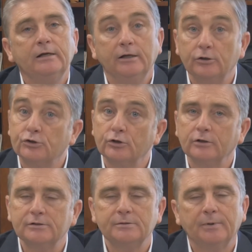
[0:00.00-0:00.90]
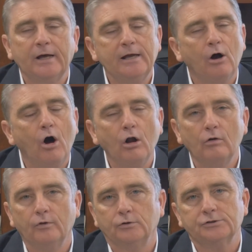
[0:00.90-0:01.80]
insurance to pay, all
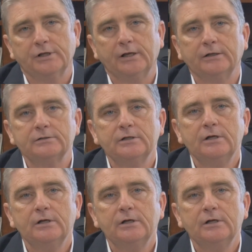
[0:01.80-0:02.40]
of those things.